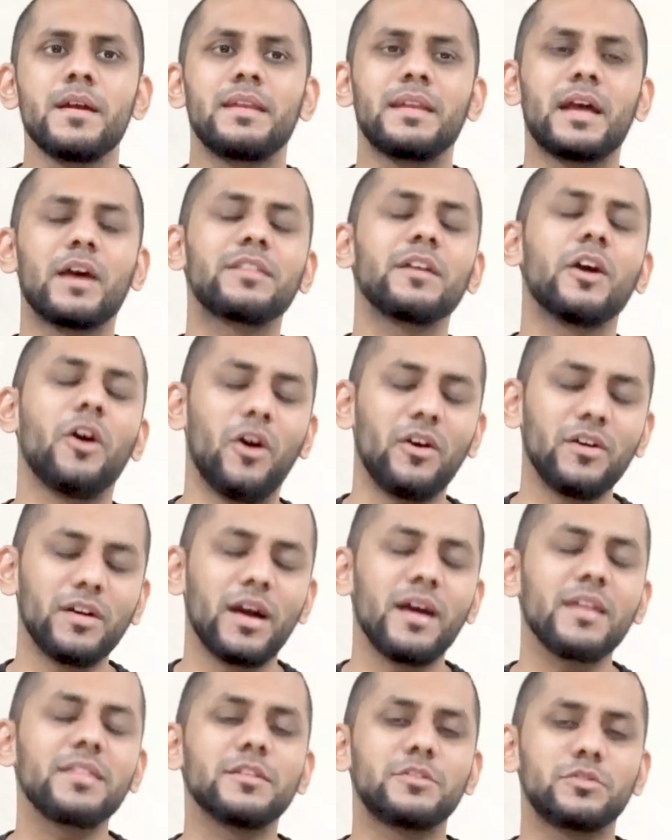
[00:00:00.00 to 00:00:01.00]
Now, there
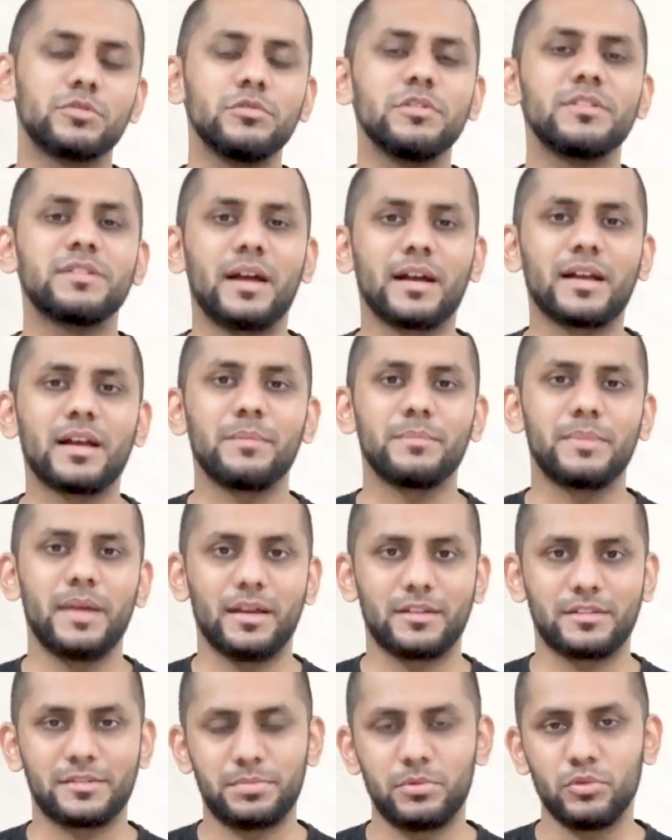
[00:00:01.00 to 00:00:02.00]
are other tools that can be
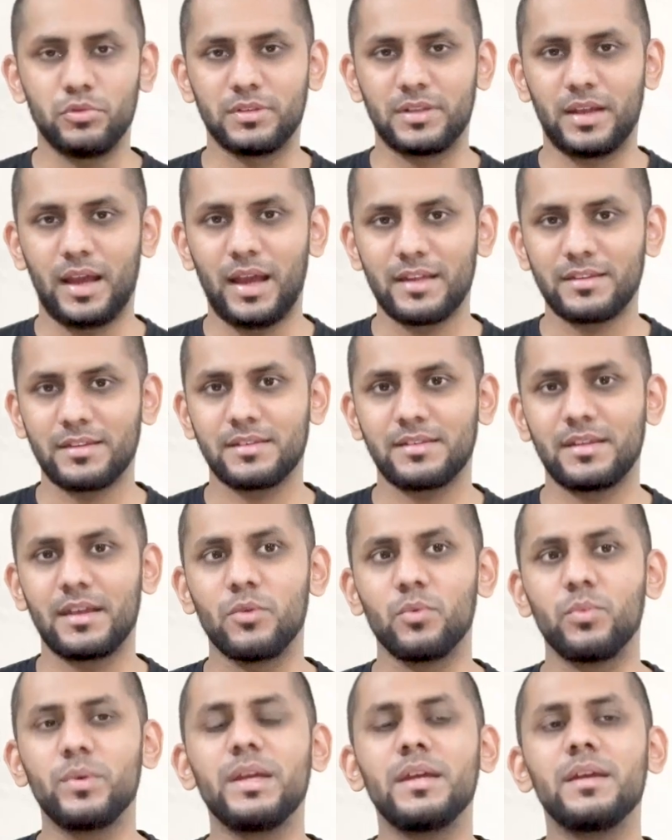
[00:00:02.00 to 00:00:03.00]
explored. As I
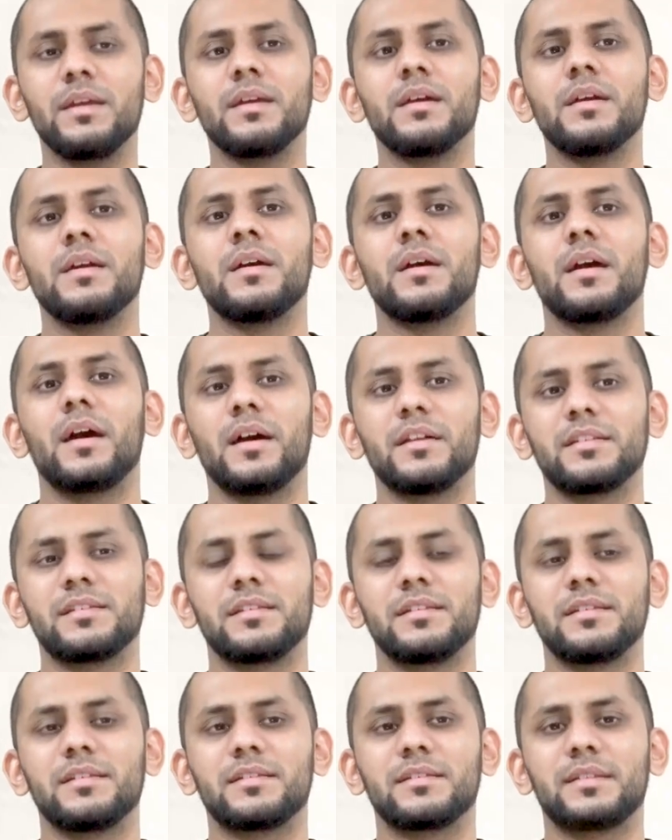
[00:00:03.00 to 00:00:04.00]
say, we
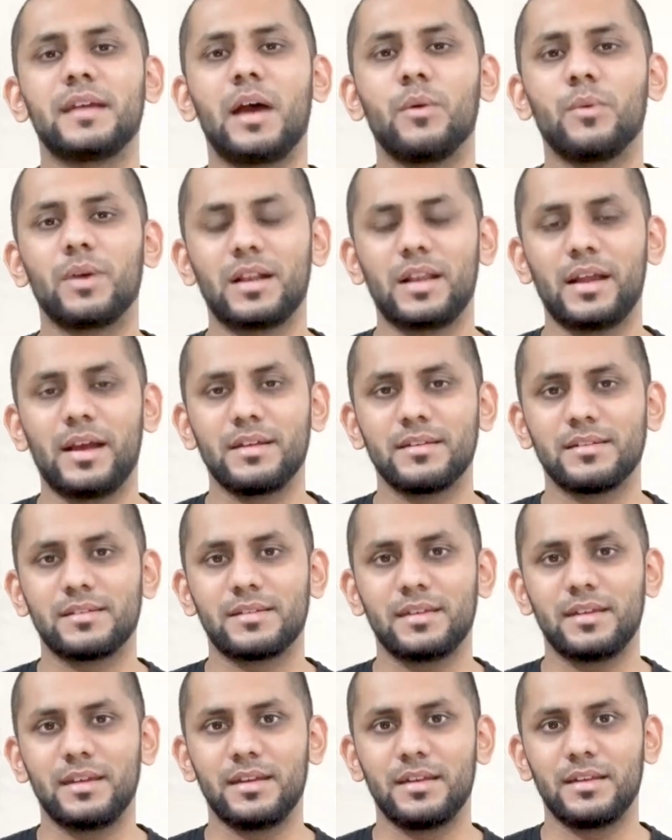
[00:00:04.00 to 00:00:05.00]
assist our
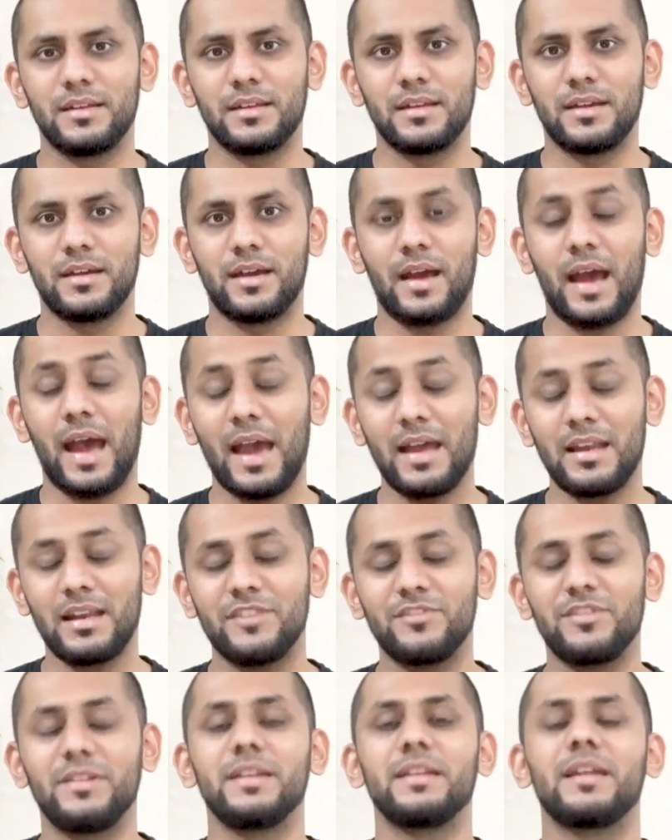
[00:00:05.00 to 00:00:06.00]
clients in a
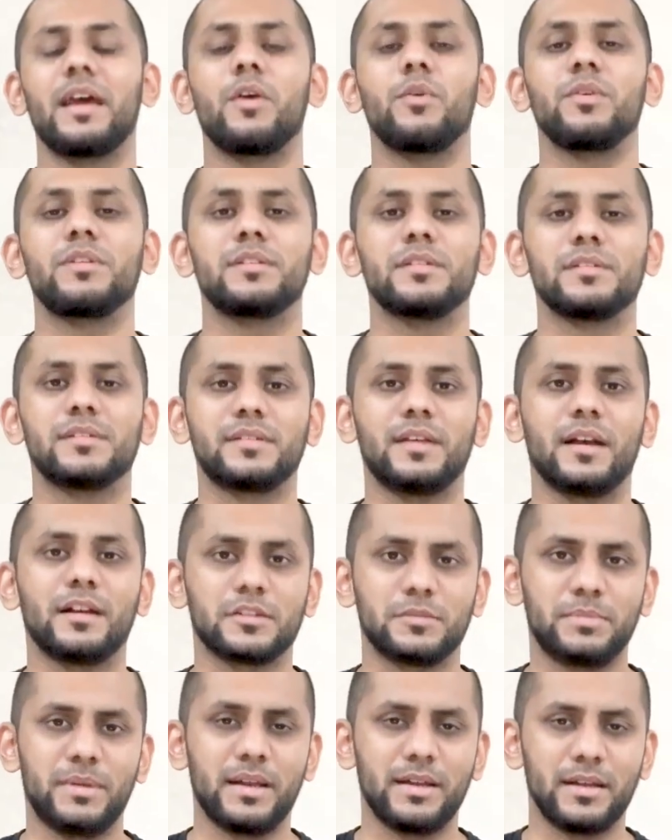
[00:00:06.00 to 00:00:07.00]
high-level inheritance
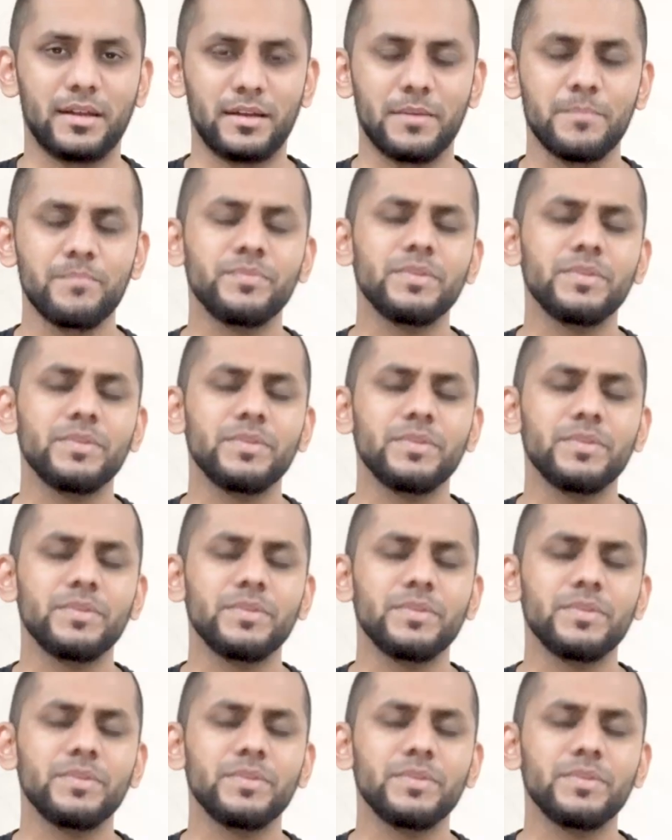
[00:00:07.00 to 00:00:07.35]
tax planning.